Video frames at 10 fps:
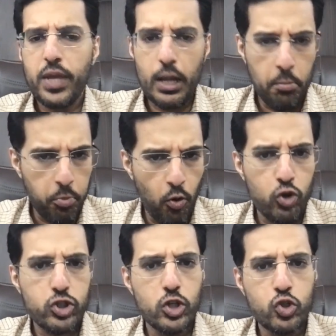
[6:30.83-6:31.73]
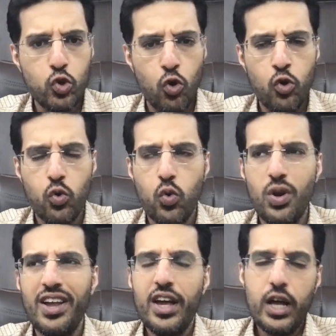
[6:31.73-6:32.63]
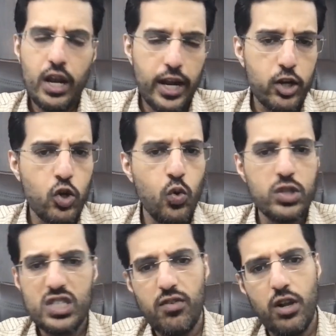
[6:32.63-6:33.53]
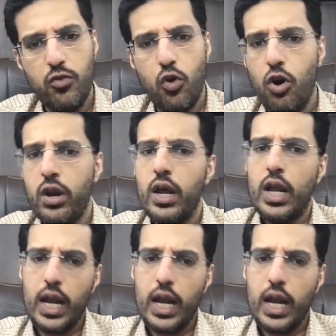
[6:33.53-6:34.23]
imposed its own rule, led to a civil war,